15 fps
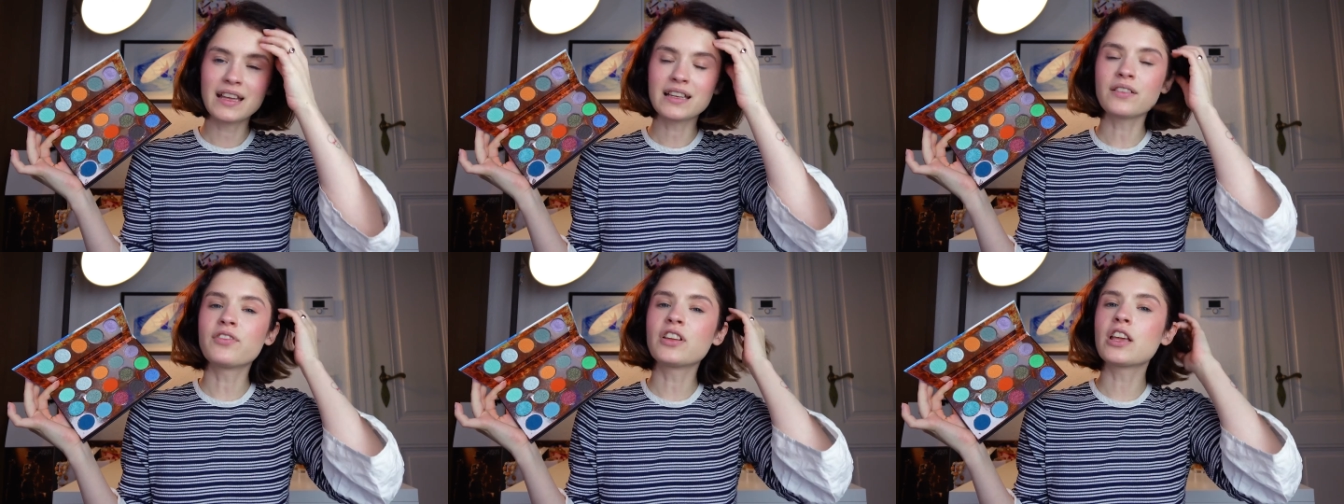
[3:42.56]

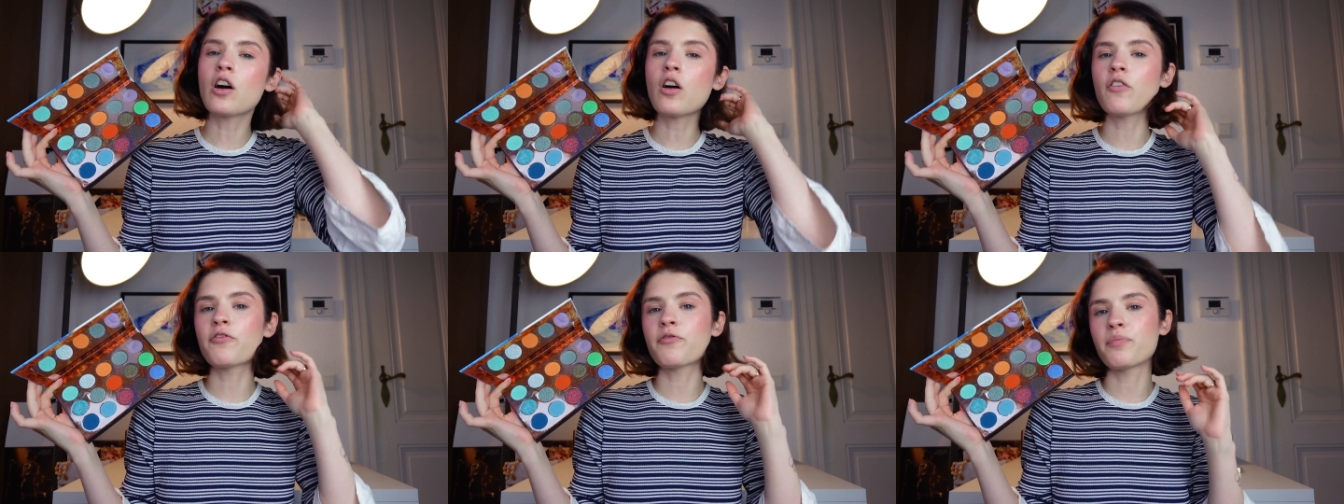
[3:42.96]
video
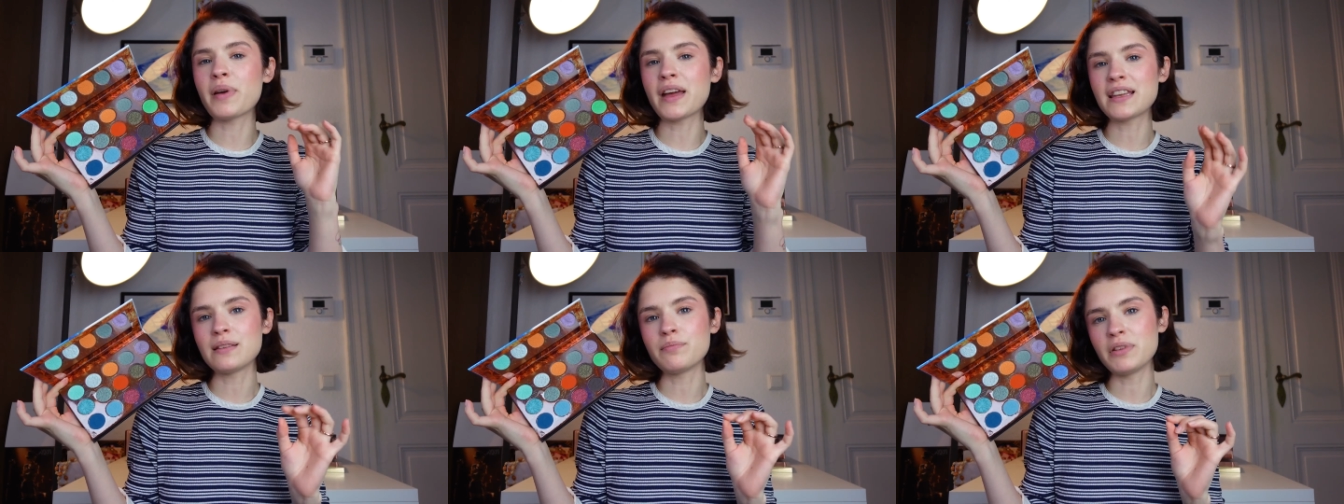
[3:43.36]
of
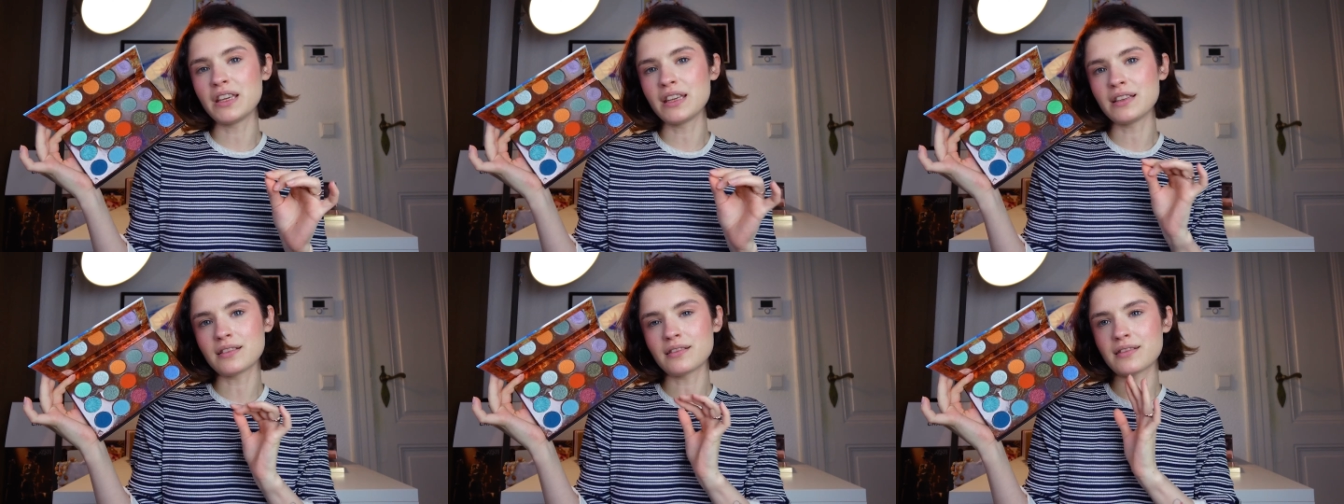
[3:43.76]
Betty
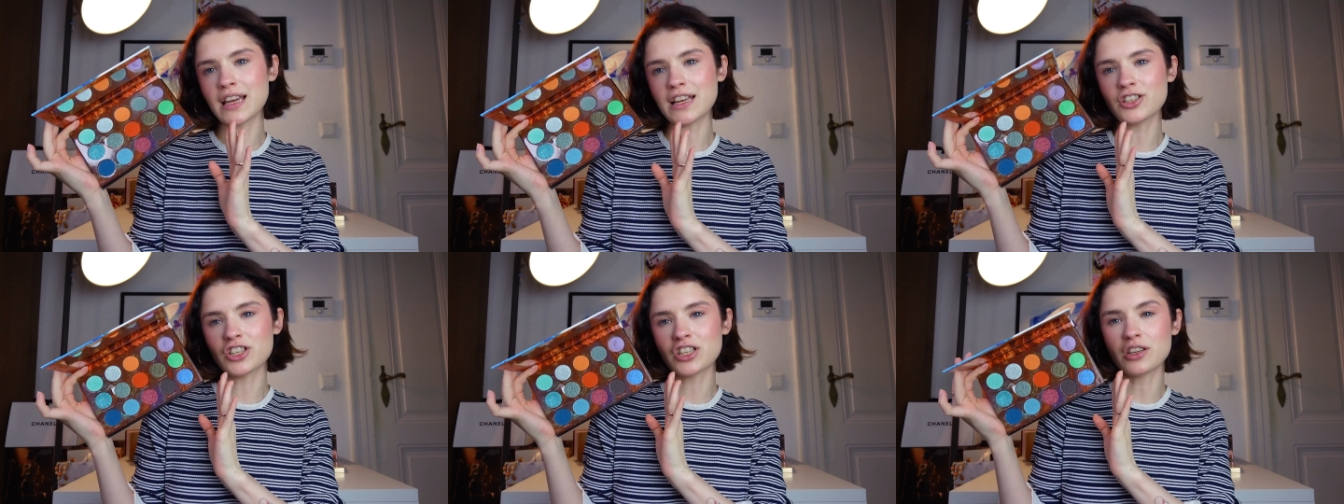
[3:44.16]
Bean
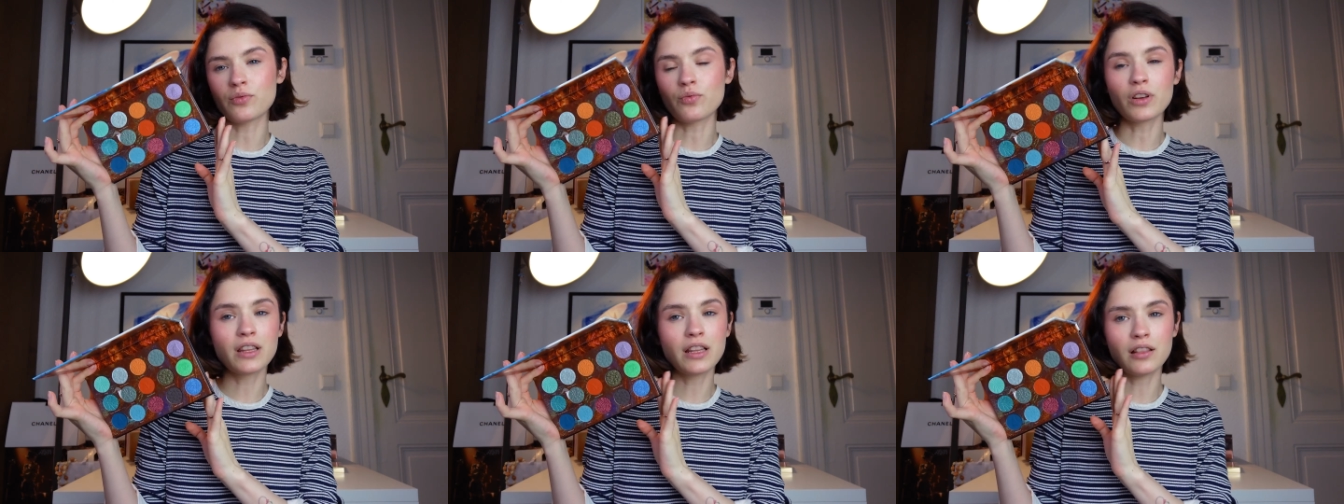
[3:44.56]
that she
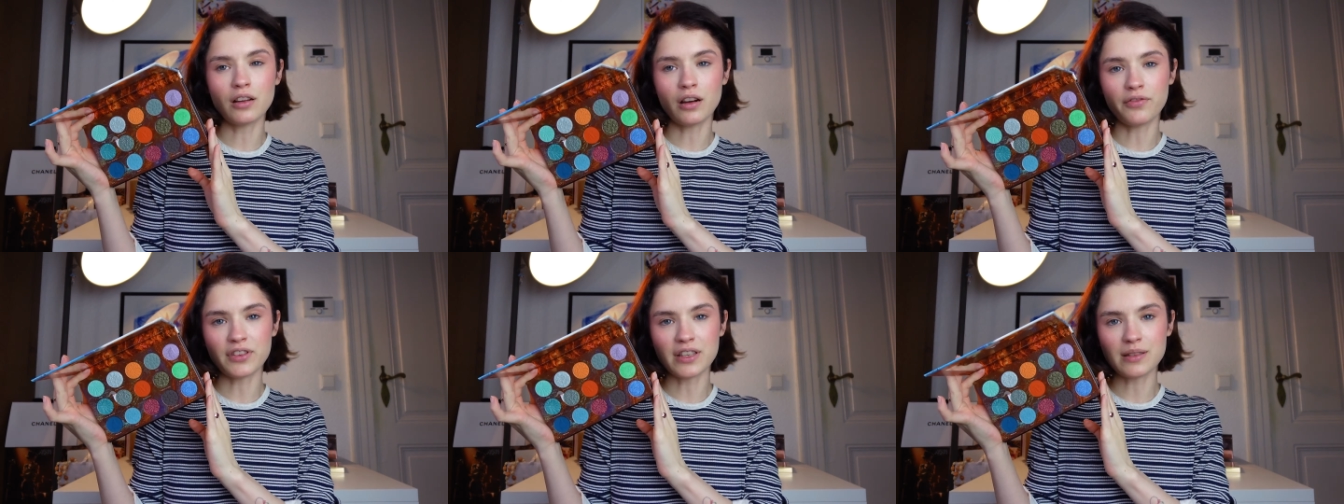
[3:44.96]
really
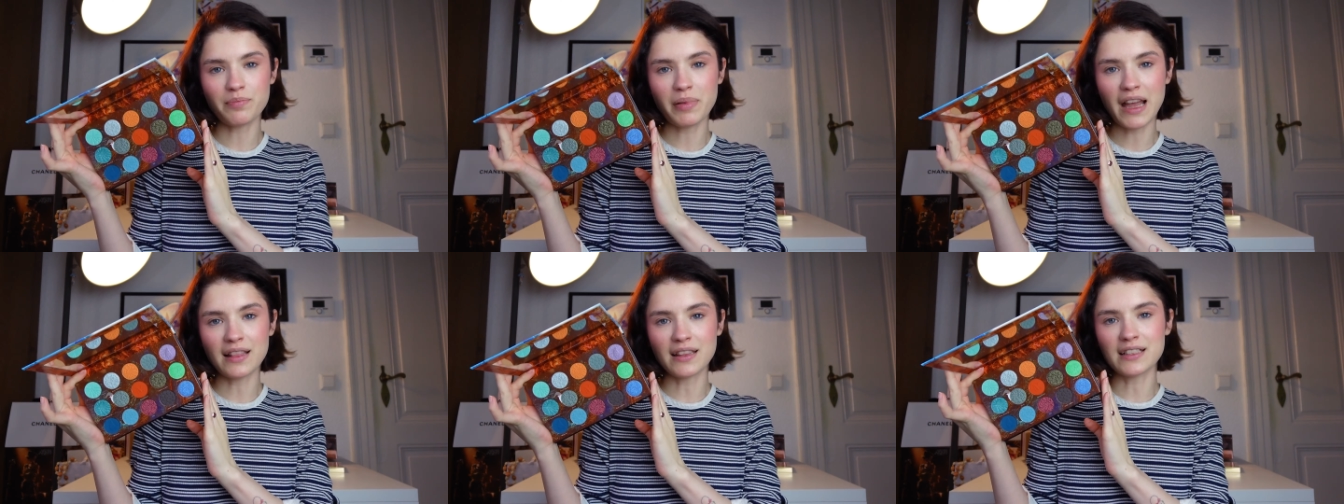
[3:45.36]
loved this
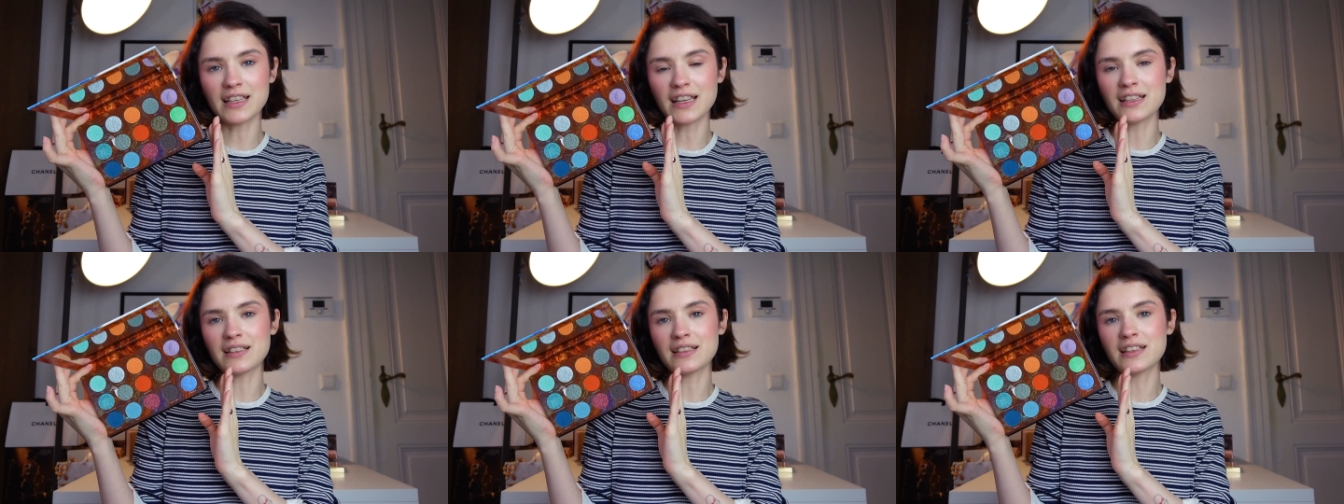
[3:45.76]
palette
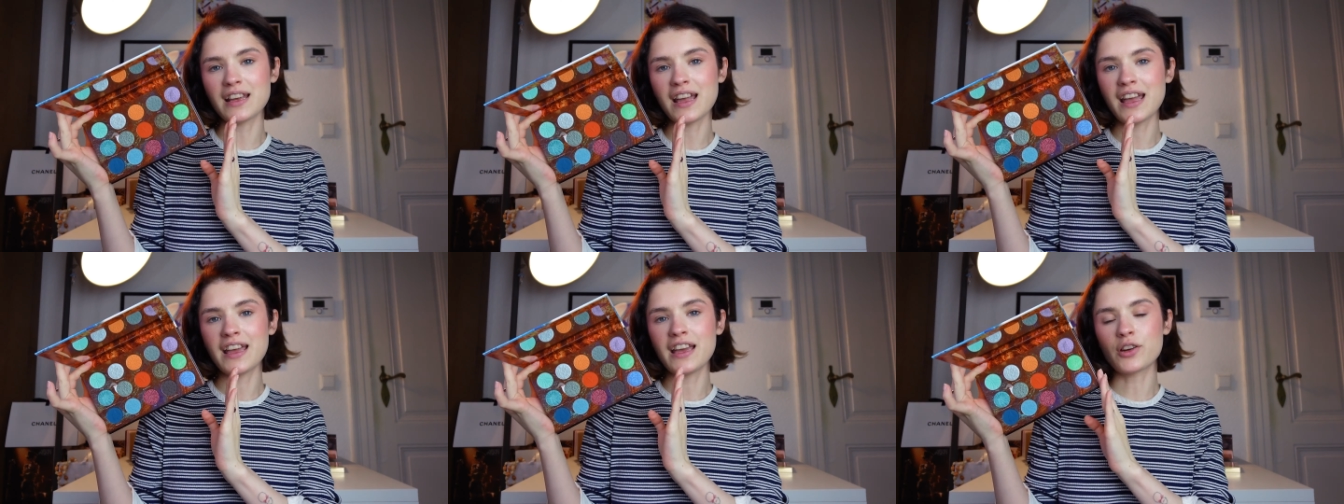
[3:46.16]
and
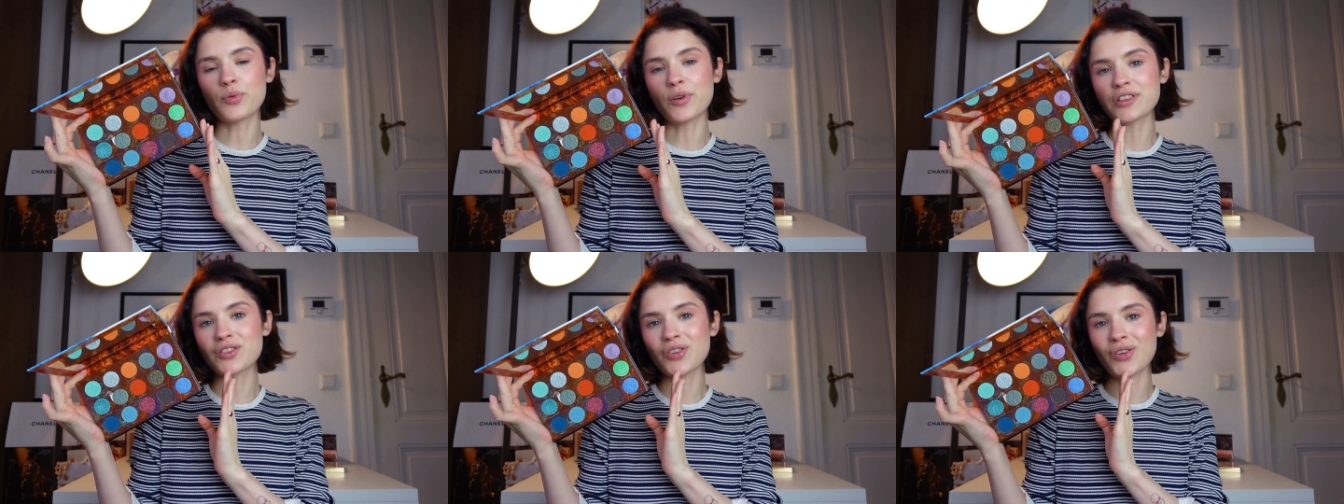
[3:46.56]
it
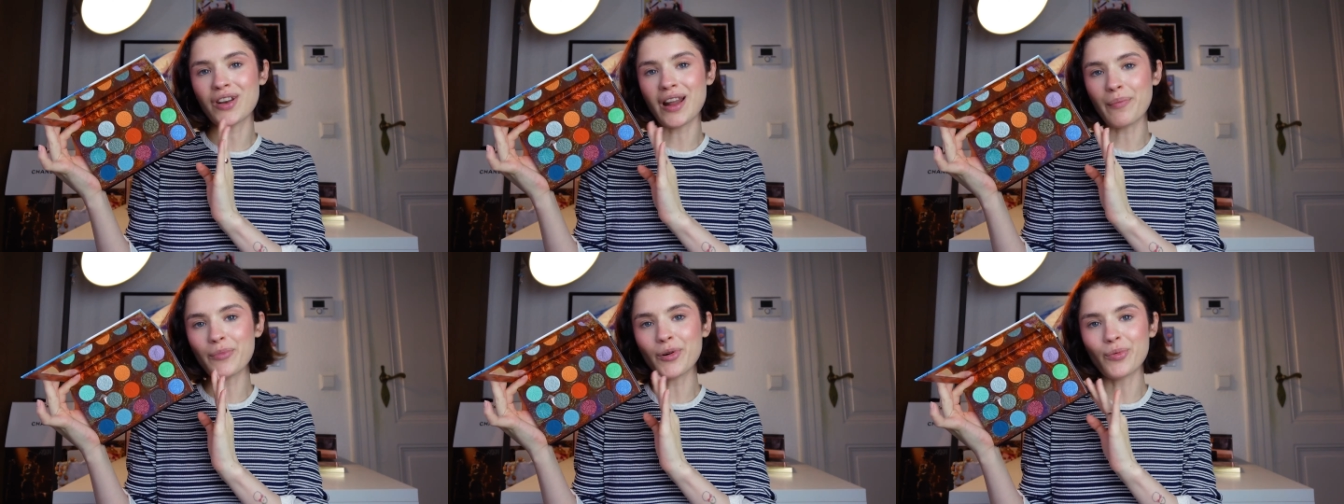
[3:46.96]
was her
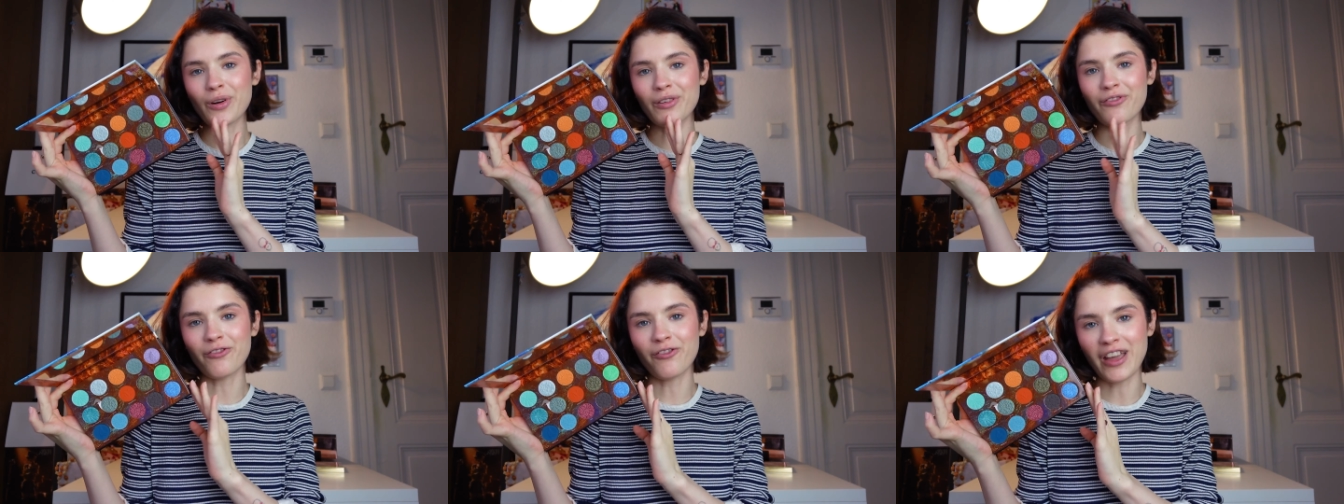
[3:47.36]

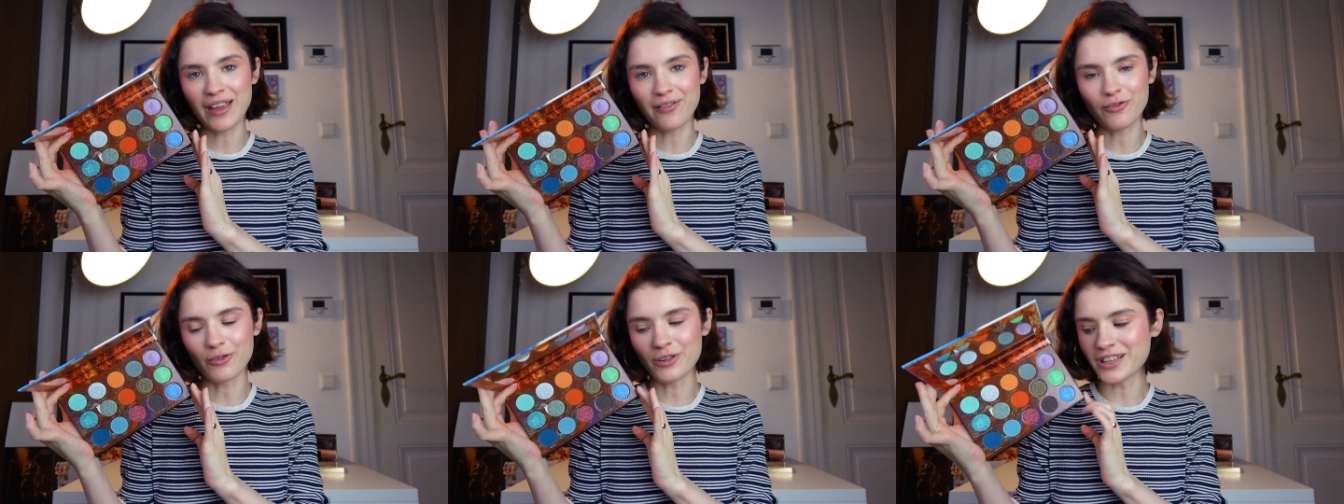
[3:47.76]
#1
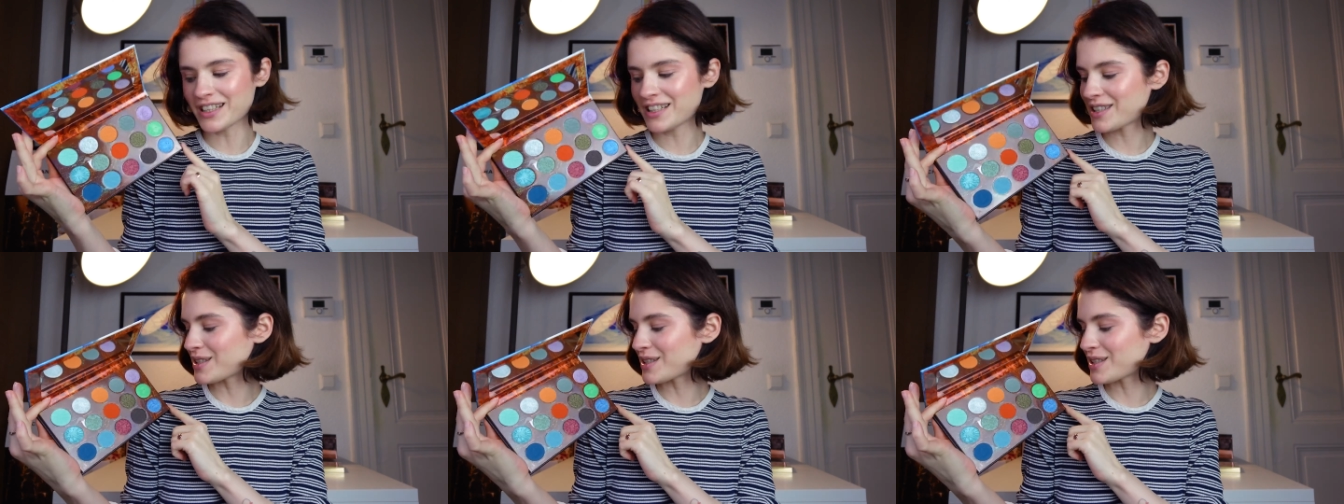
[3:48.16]
favorite.